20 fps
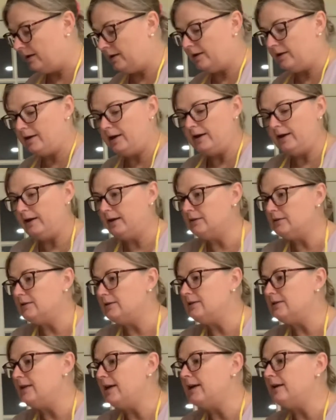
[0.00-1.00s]
And I had
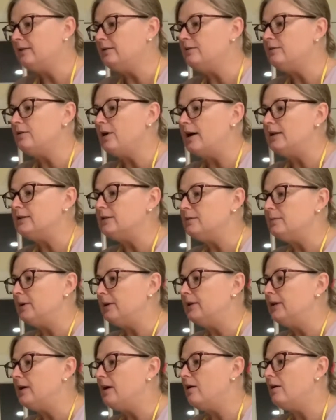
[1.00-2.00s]
second thoughts
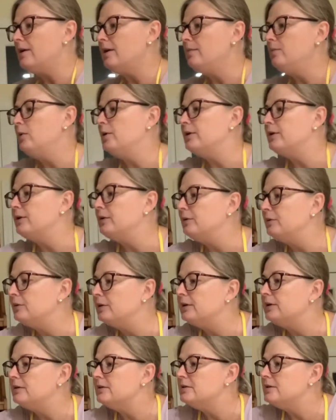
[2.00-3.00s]
about the cardamom
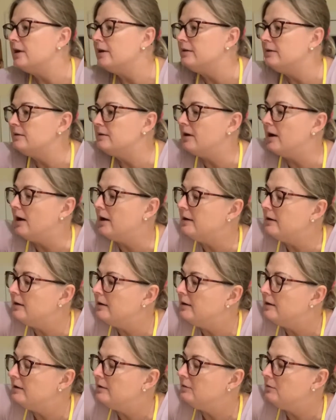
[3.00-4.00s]
cookies. I
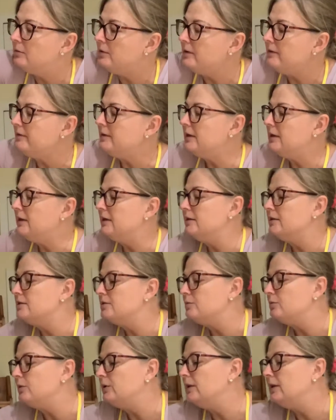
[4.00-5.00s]
thought, what if the
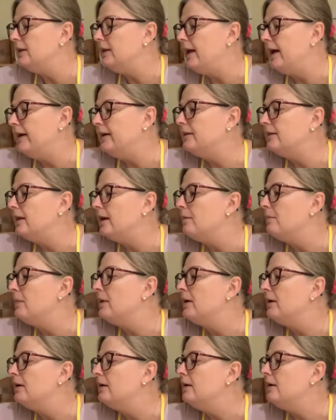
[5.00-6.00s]
kids wouldn't like
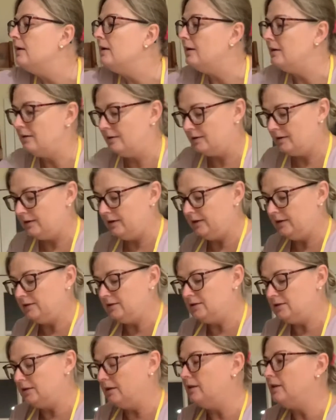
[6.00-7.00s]
them?
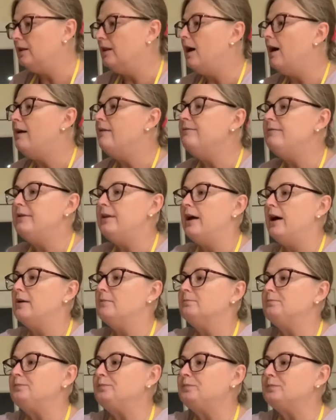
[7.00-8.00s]
Kids love
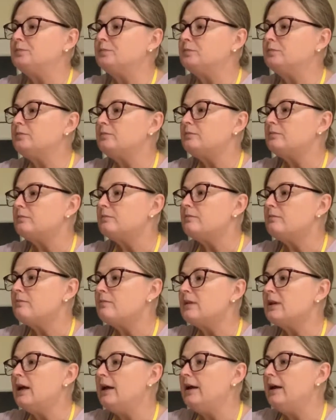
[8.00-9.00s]
them
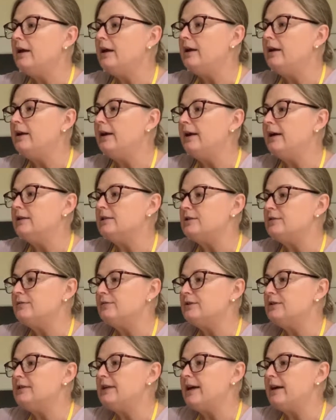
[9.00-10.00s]
and
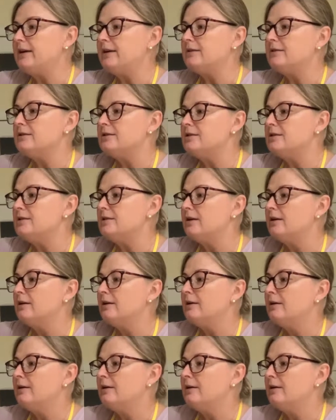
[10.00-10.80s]
asked for seconds.